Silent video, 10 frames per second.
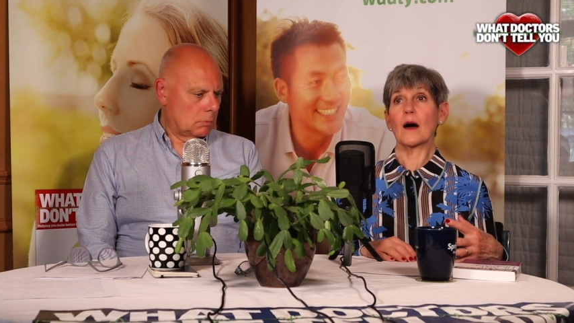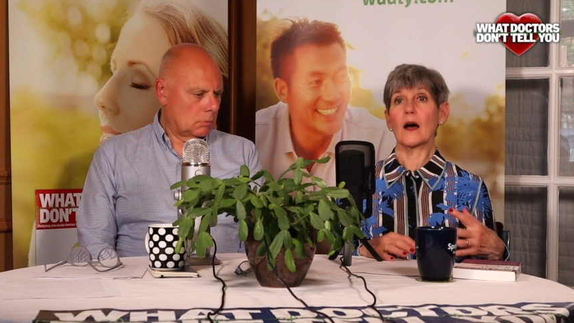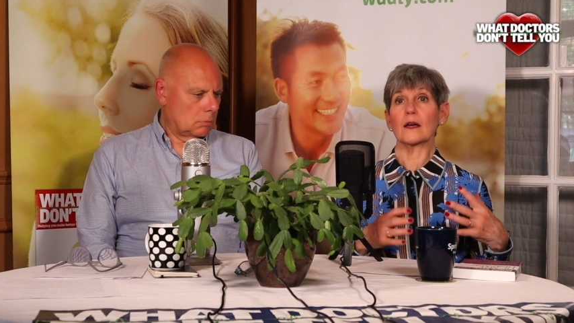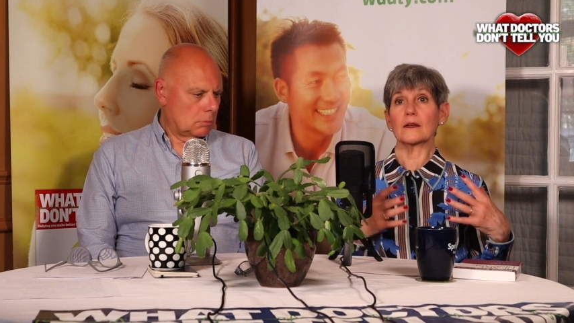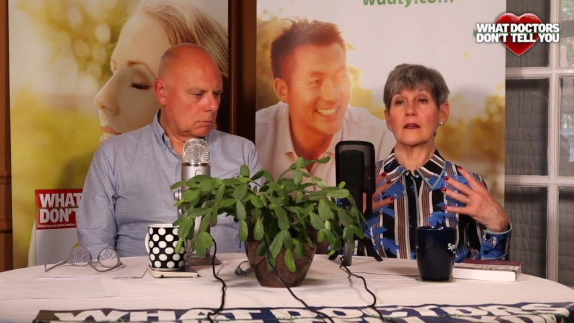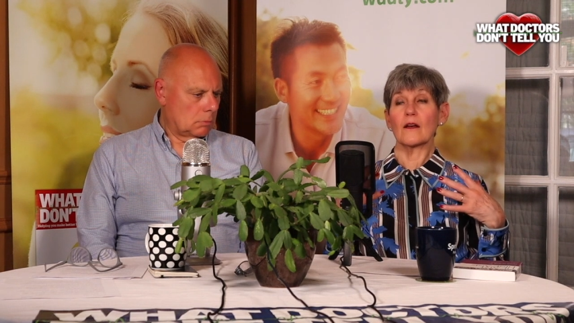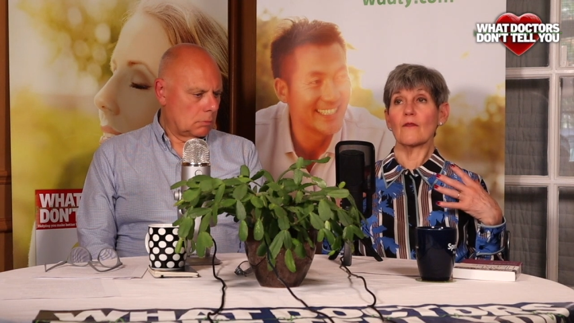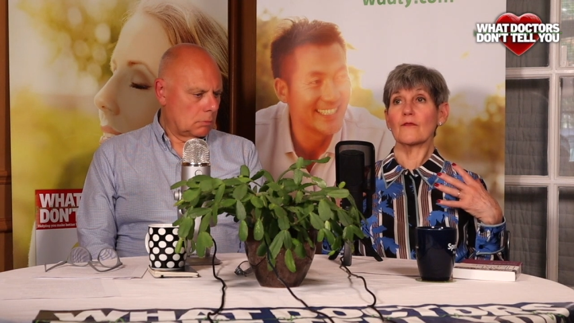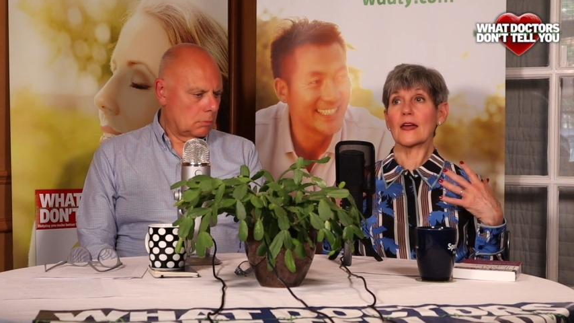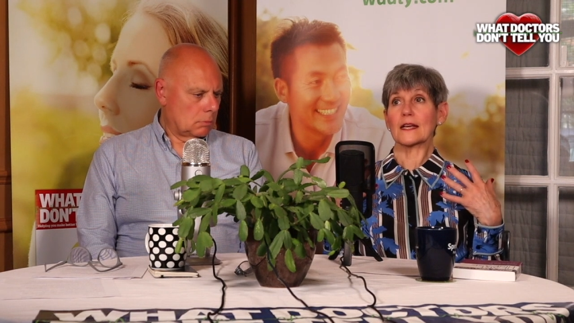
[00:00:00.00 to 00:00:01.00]
Speaker 1: but
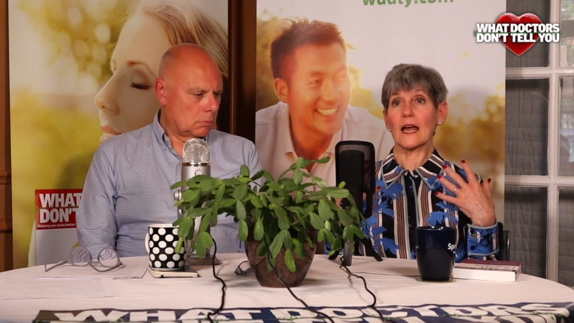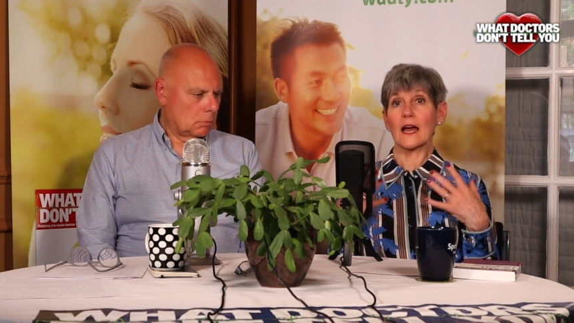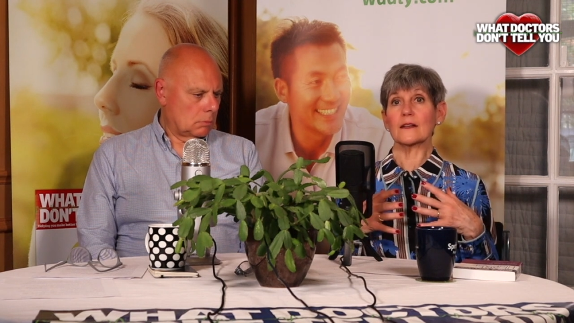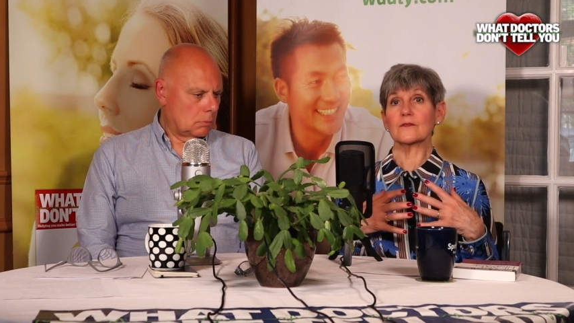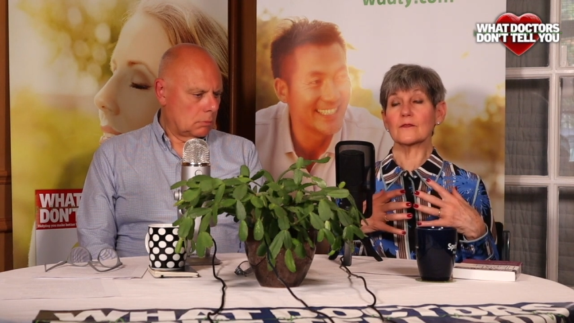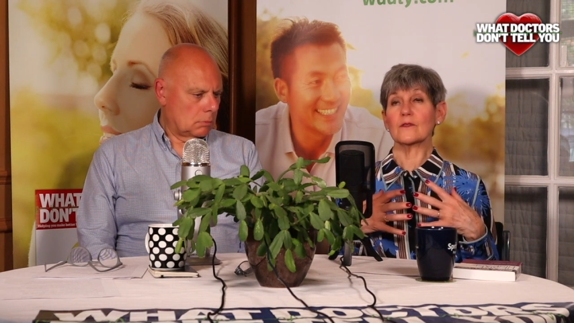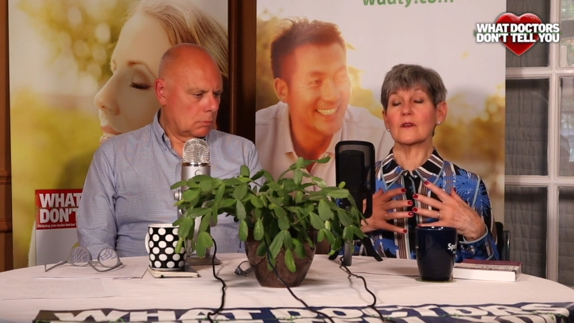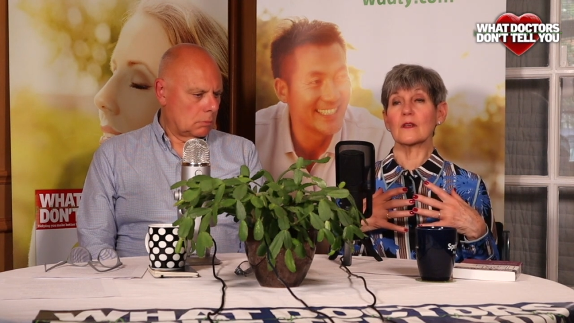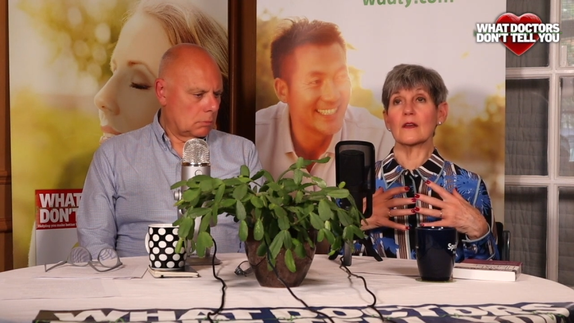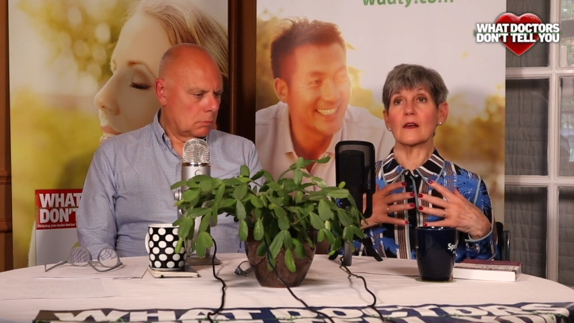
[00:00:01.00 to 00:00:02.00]
they can
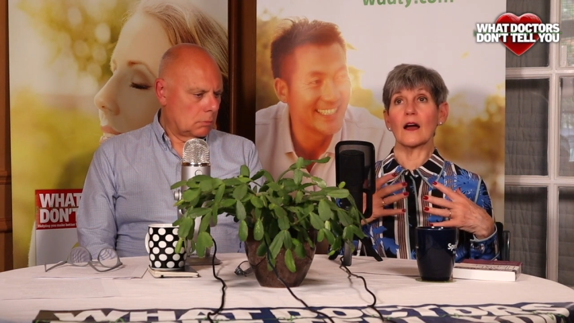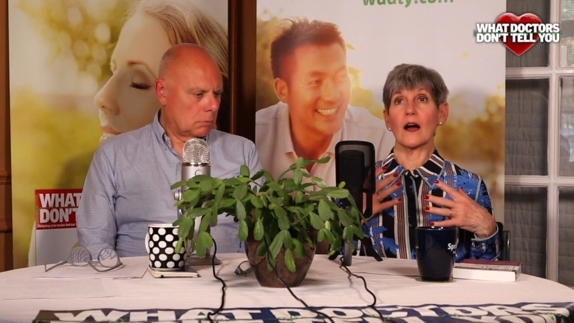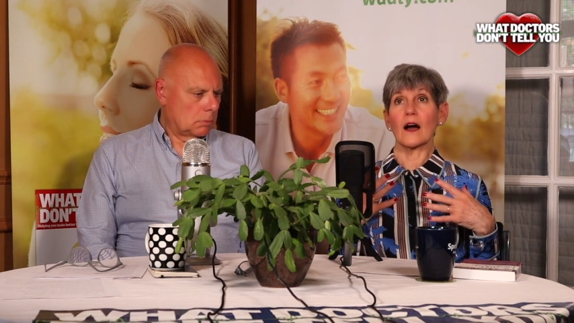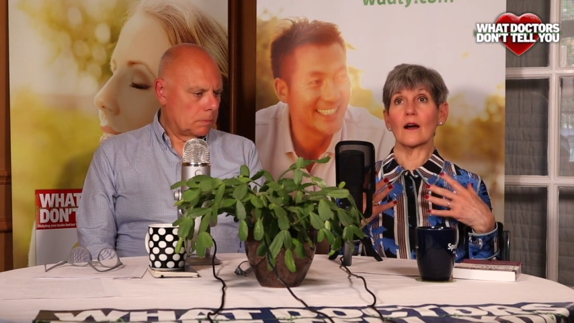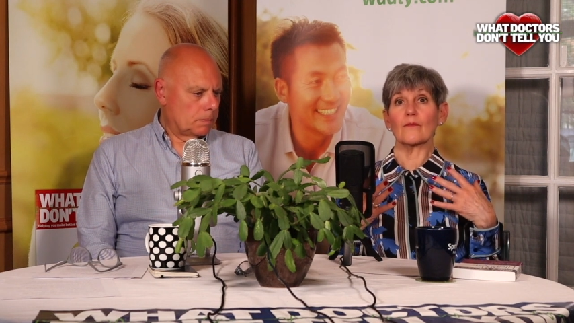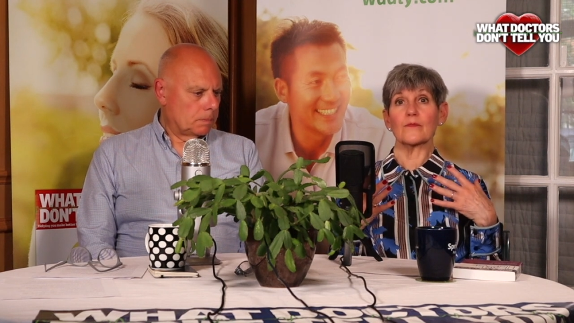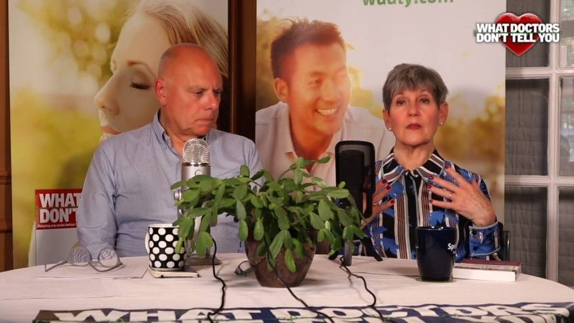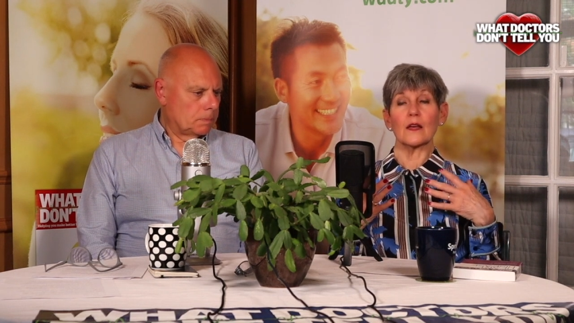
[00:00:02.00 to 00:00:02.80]
um,